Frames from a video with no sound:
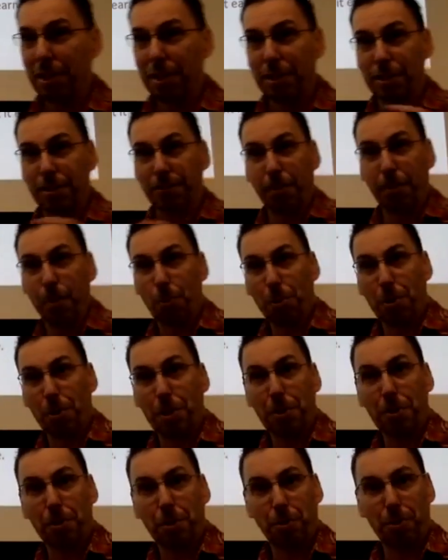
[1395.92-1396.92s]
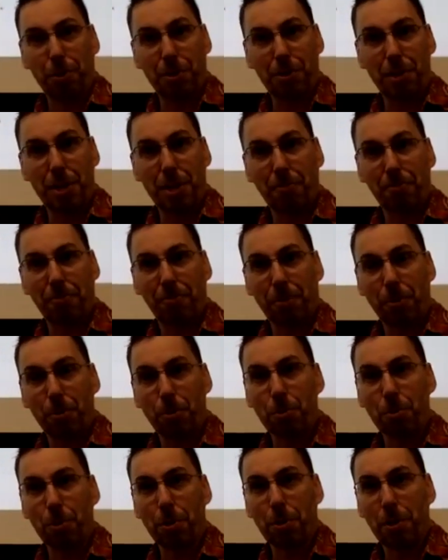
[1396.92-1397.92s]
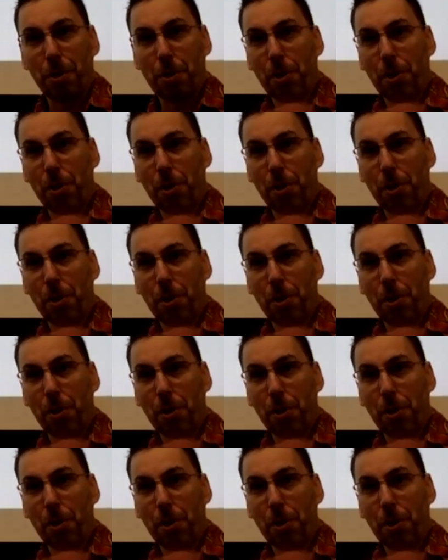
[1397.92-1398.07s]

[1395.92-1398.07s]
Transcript: it's folded into its native fold.